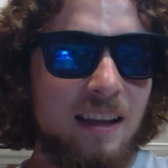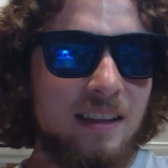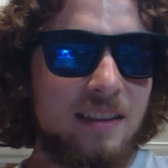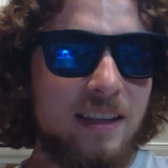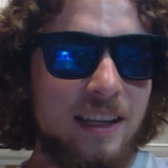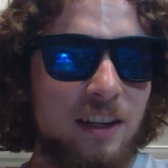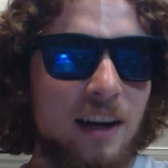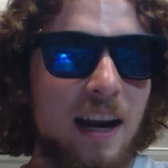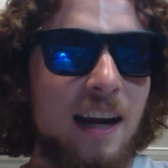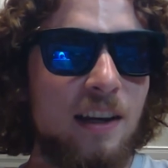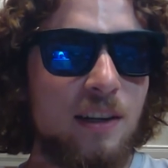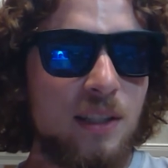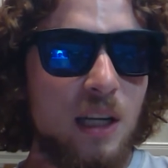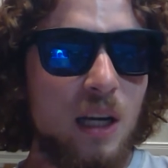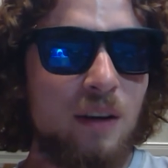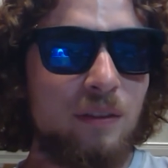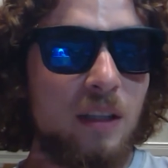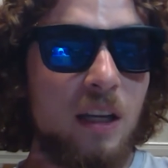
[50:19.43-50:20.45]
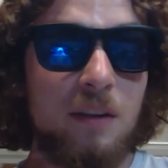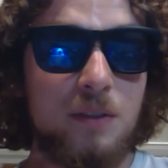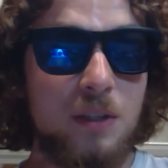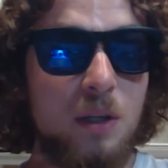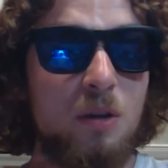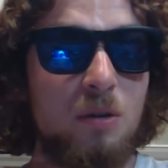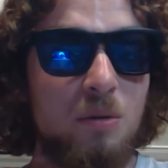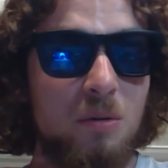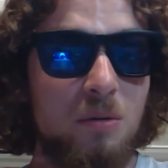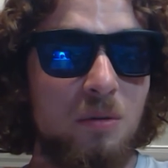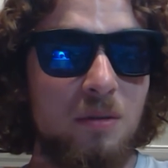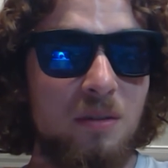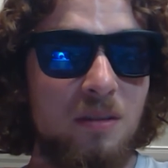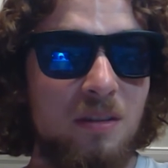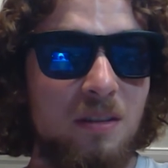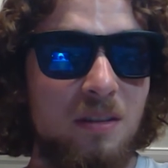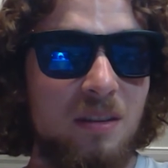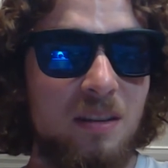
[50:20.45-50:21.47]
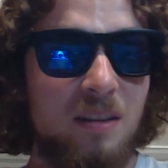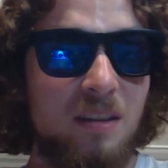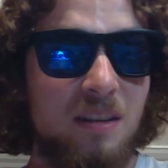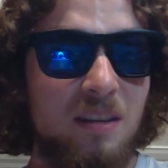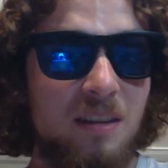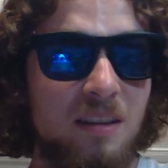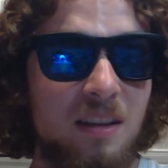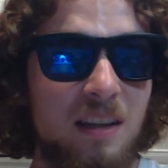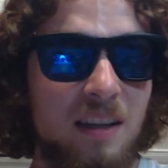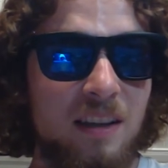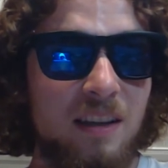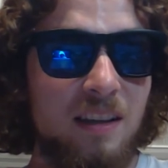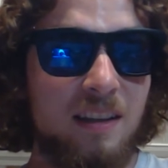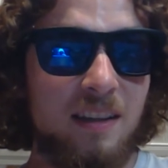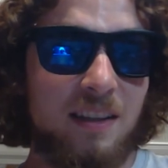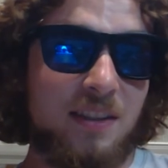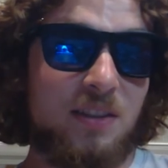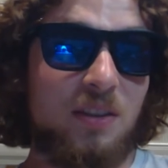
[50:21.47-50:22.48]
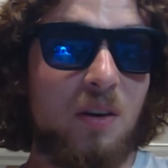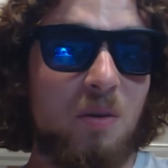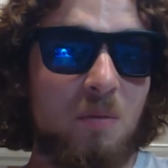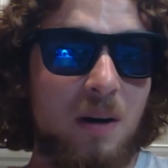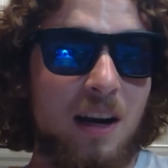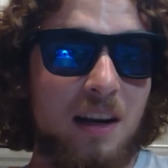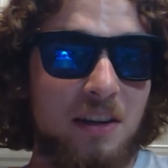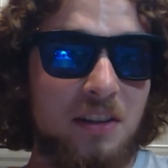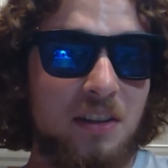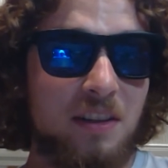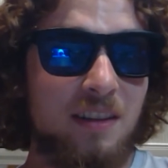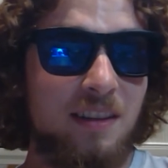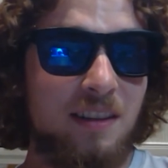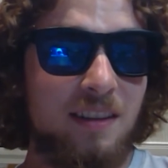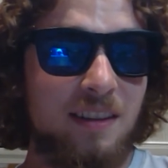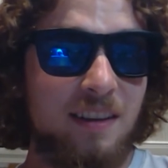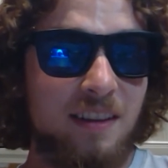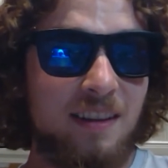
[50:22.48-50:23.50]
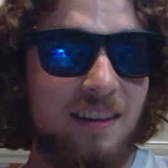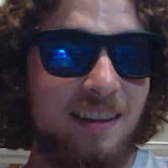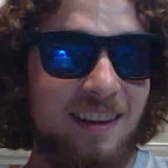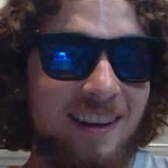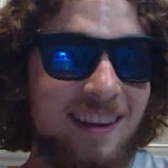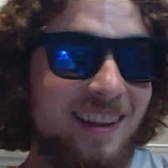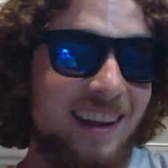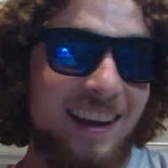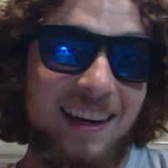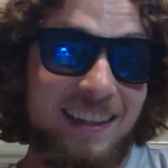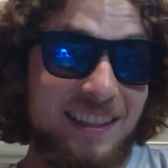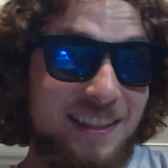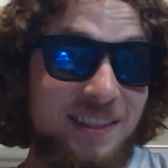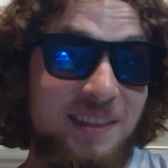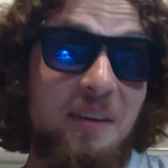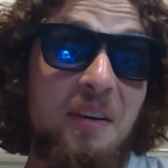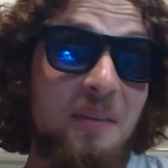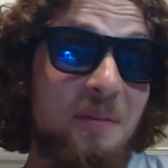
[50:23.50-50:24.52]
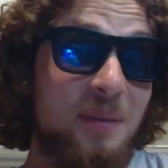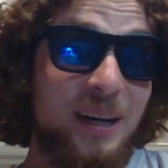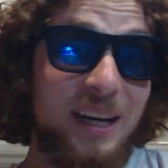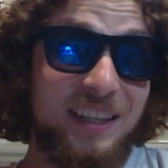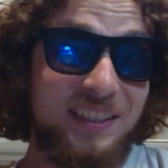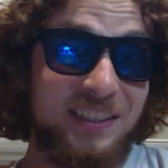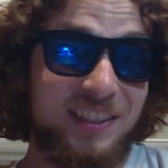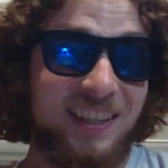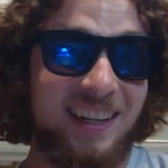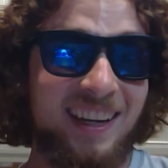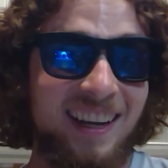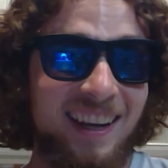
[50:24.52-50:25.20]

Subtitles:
your higher self loves you so much, like so much.